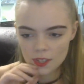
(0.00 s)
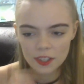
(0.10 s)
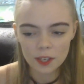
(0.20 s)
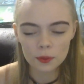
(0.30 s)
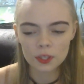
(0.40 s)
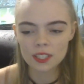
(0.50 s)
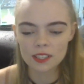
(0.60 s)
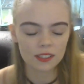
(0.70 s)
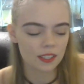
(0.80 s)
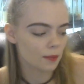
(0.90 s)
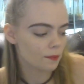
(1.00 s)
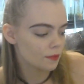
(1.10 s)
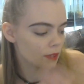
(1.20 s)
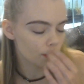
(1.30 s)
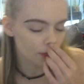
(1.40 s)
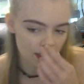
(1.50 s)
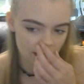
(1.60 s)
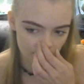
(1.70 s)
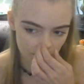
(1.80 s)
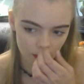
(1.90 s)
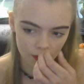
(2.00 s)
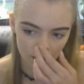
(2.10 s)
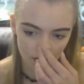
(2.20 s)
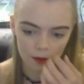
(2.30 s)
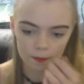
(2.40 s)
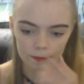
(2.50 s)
they're pretty easy. They're pretty simple overall.